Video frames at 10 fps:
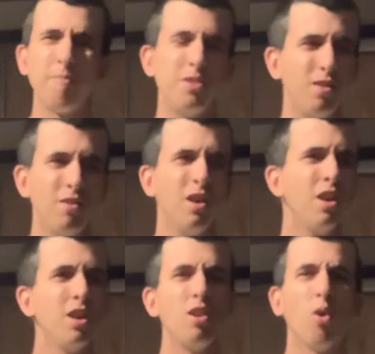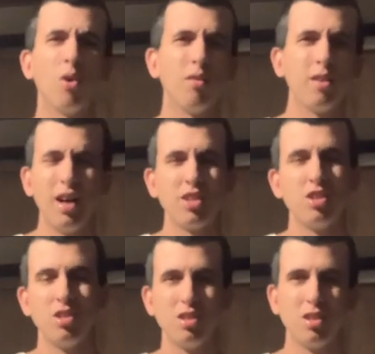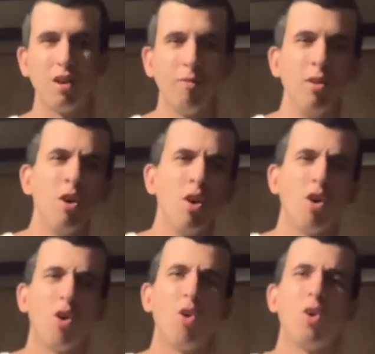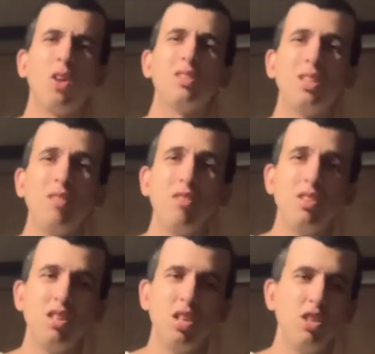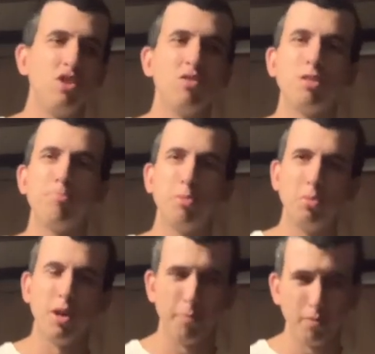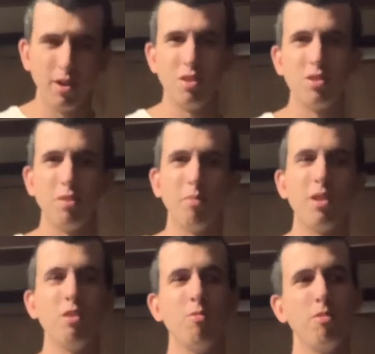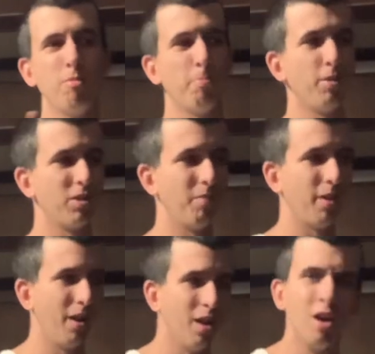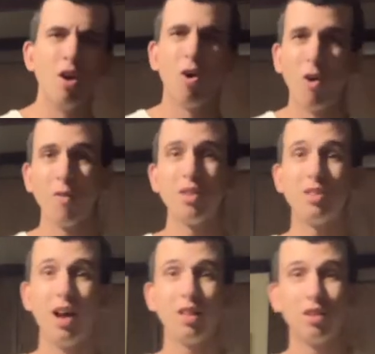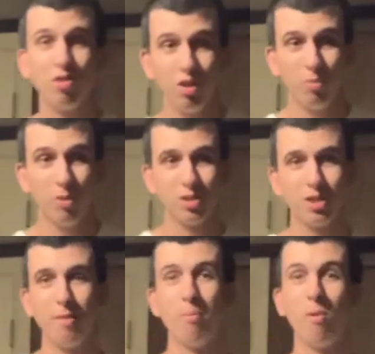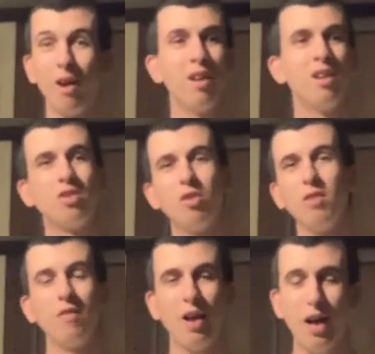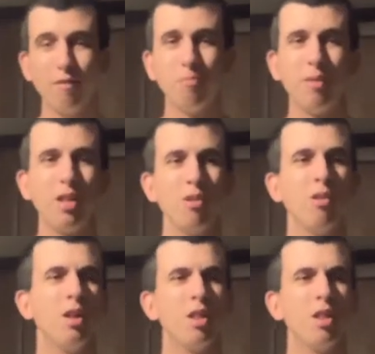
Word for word: DVD, you know, not just some, all DVDs should just boot up right into the menu when you put them in. All the Dollar Tree ones I bought don't even have a menu.